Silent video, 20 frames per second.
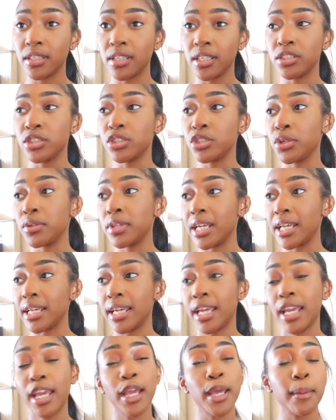And so they
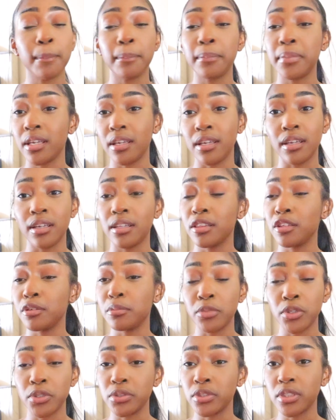can't be the
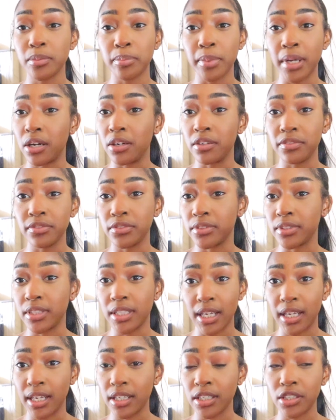most powerful
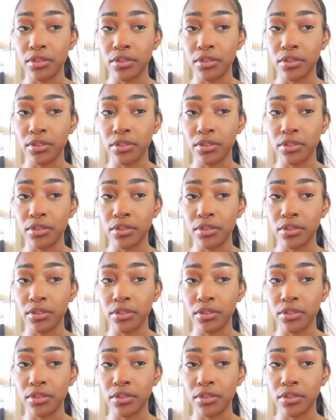thing.